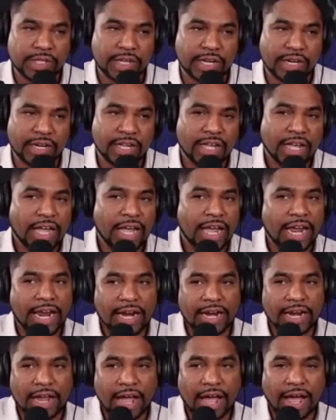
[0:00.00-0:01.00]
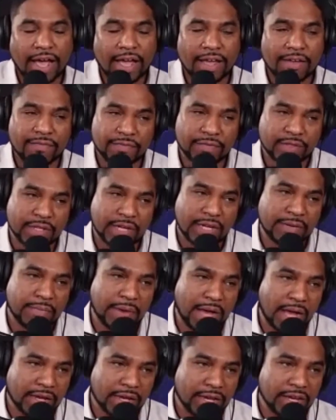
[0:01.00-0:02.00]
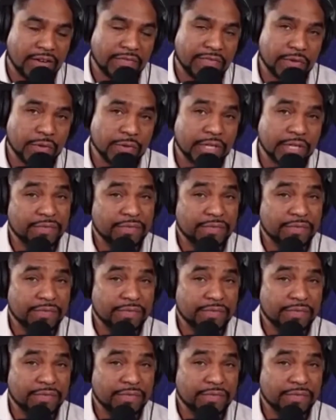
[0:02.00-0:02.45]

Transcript: and I've done mock interviews.